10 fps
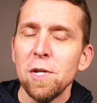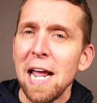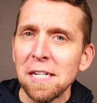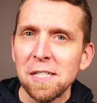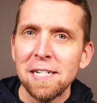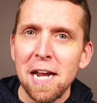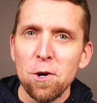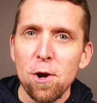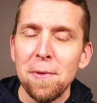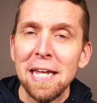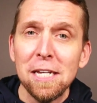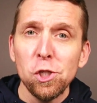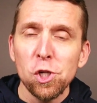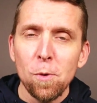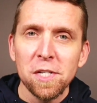yes, that diagram is
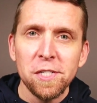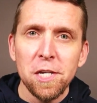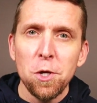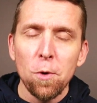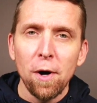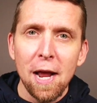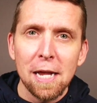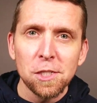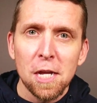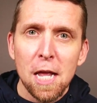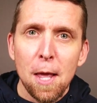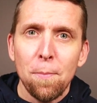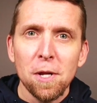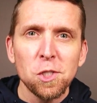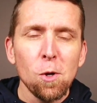showing CQRS,
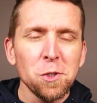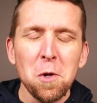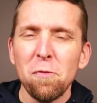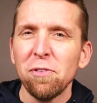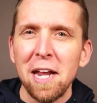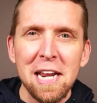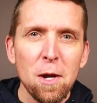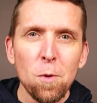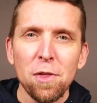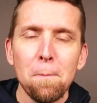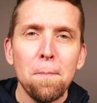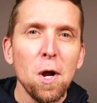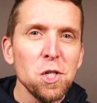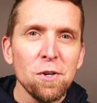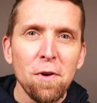but it's also conflating it with a
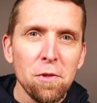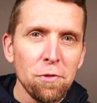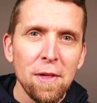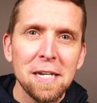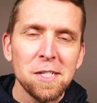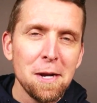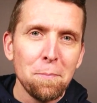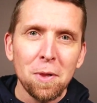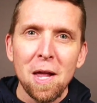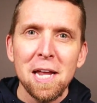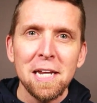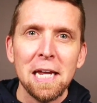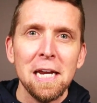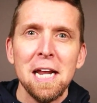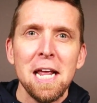bunch of other things and implying
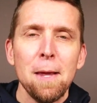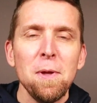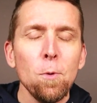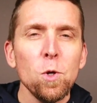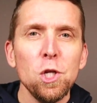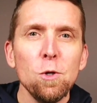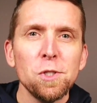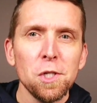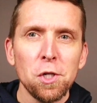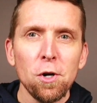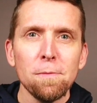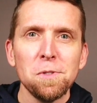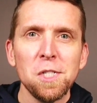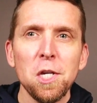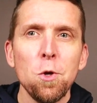it. And people would use the term
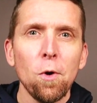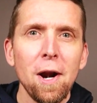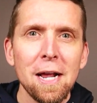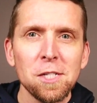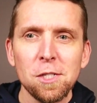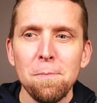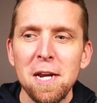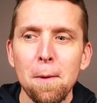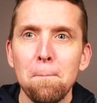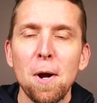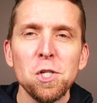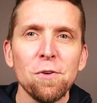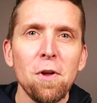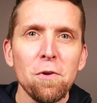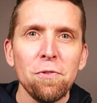CQRS to mean a bunch
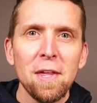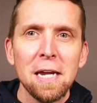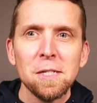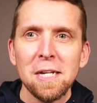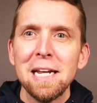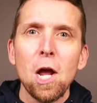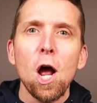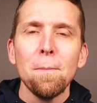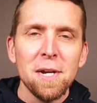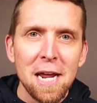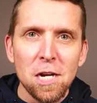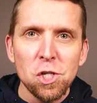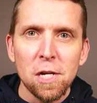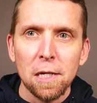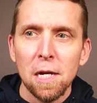of other things in
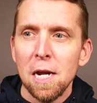combination.